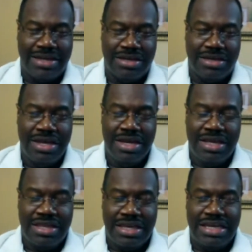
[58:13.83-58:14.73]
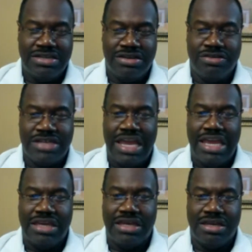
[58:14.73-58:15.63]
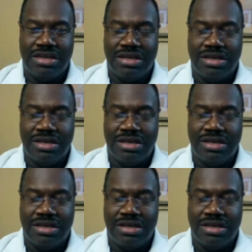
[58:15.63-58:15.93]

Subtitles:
and they need to entertain. And